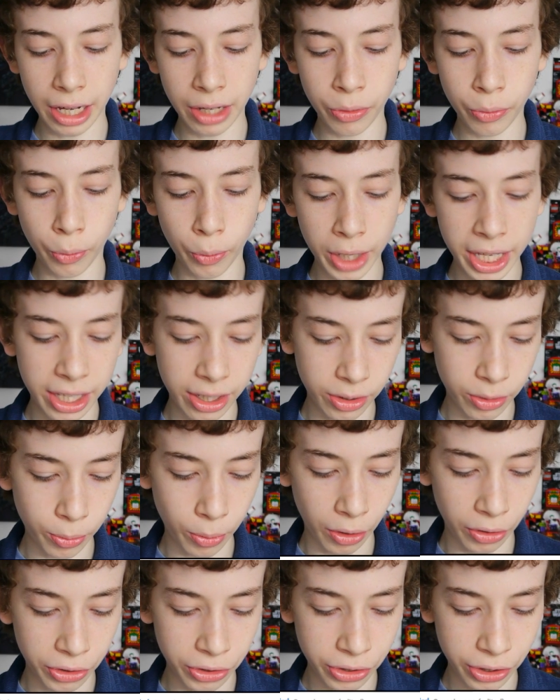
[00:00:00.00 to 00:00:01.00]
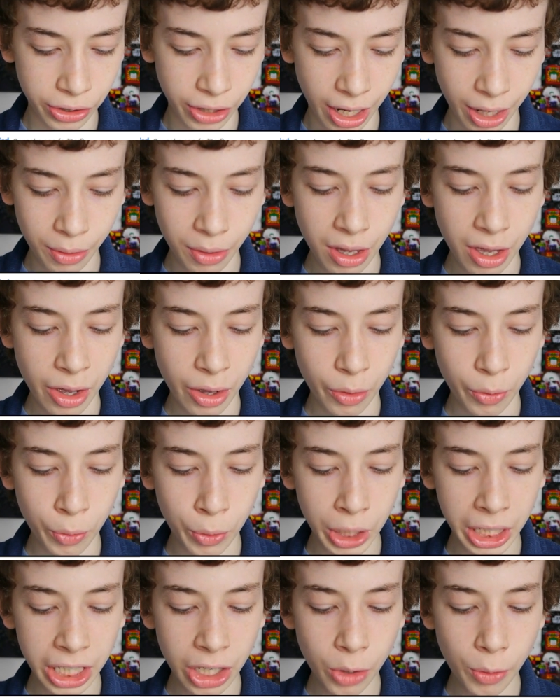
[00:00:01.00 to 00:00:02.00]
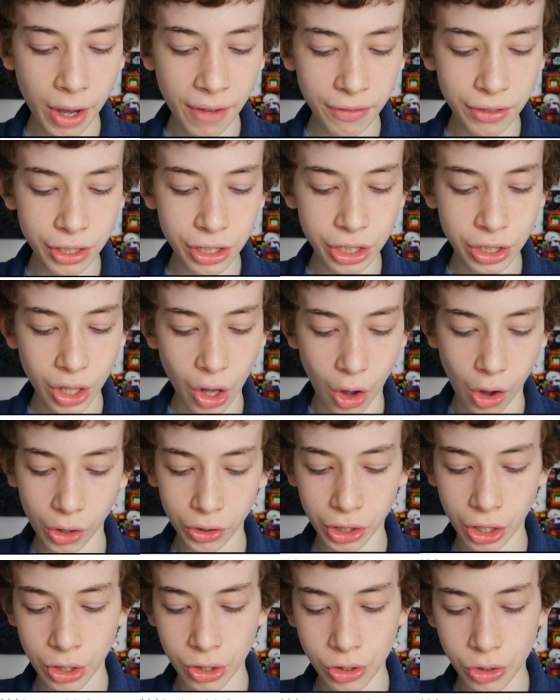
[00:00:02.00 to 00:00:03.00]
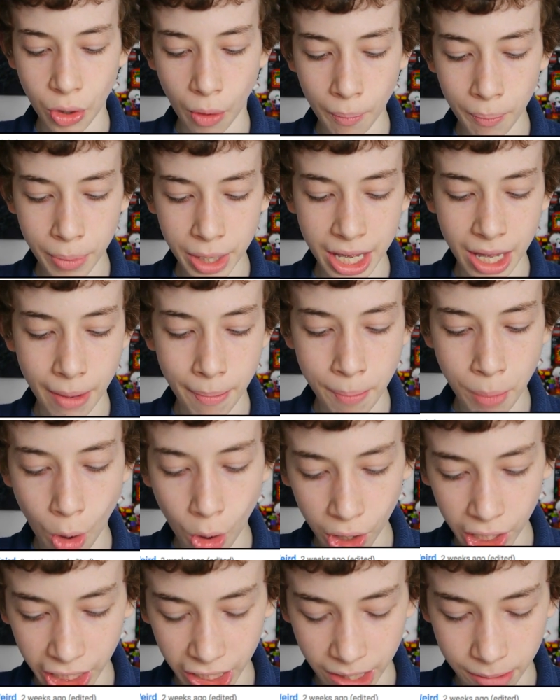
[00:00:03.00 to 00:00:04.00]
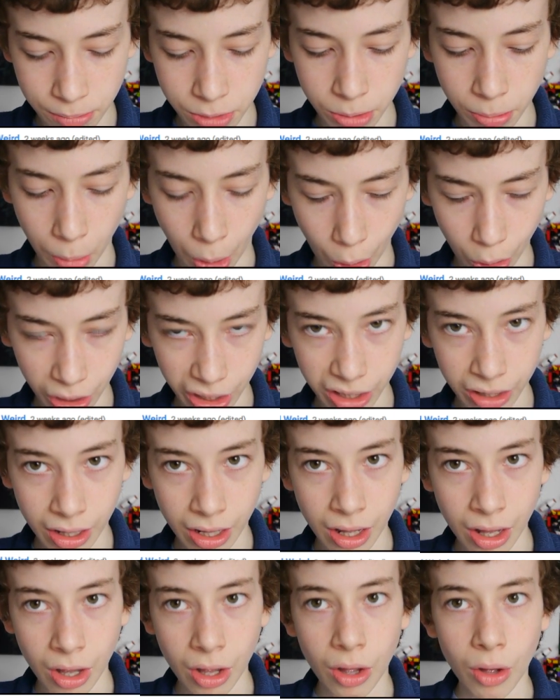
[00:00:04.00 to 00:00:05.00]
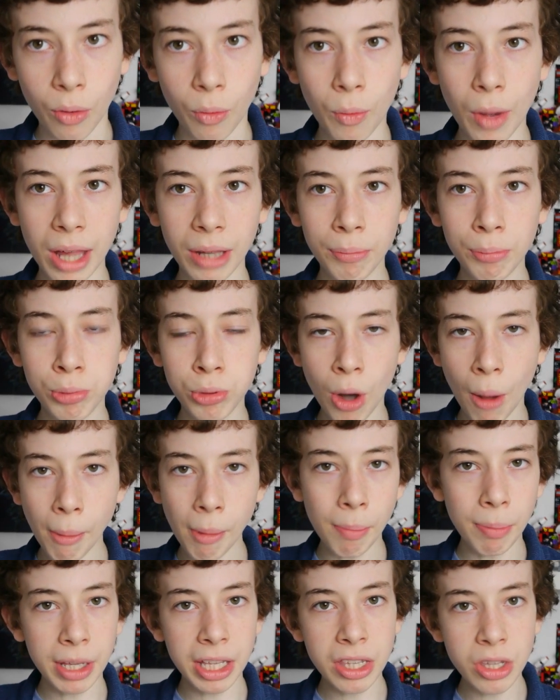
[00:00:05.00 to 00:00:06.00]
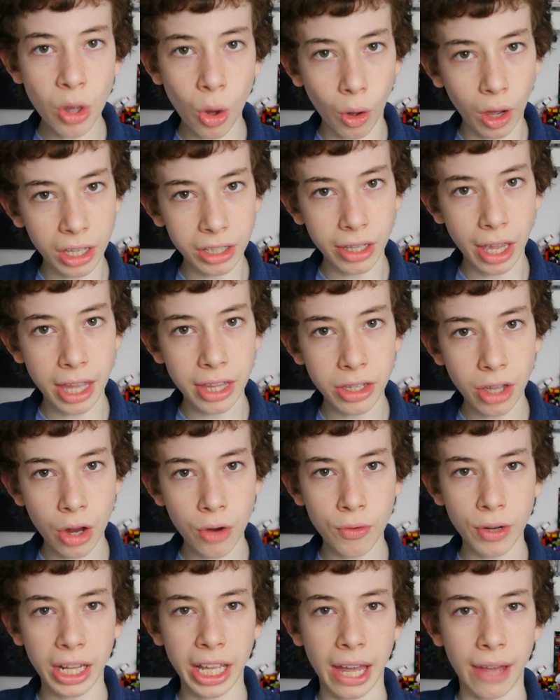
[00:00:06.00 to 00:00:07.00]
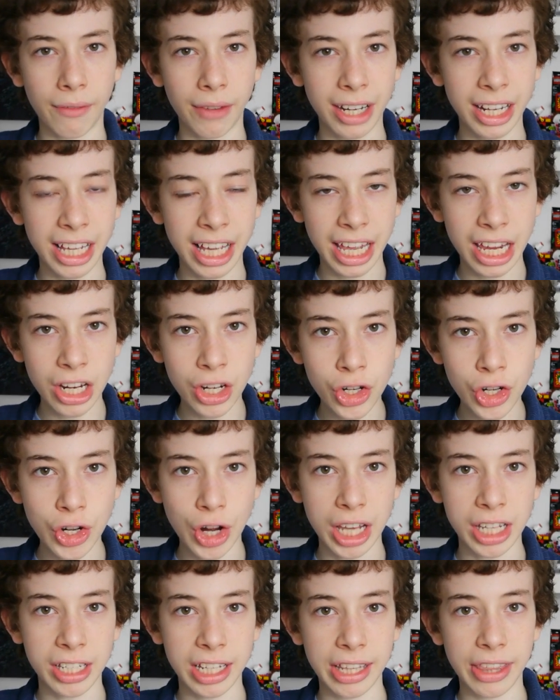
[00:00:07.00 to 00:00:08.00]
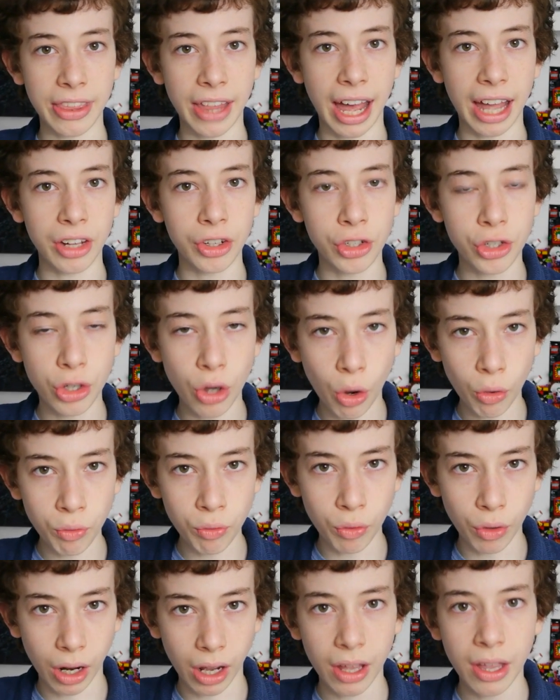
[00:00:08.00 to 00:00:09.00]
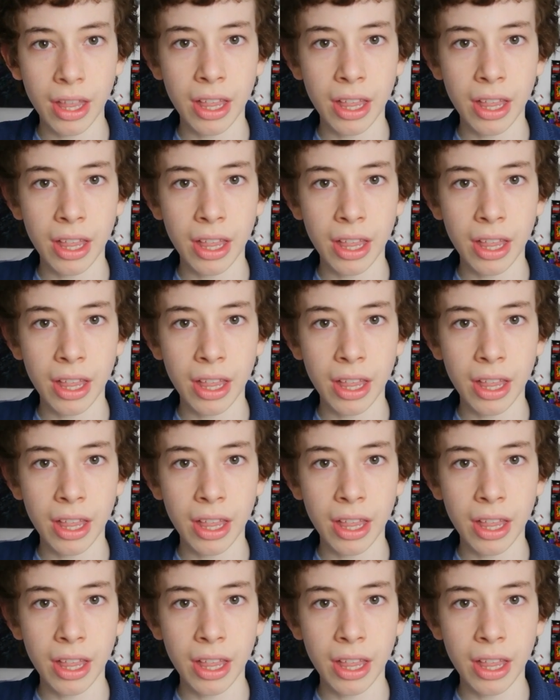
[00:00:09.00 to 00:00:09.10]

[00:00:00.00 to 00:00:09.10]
and Weird wants to know, will you ever start a zombie apocalypse MOC? Well, probably not, as I don't really have any interest in that genre.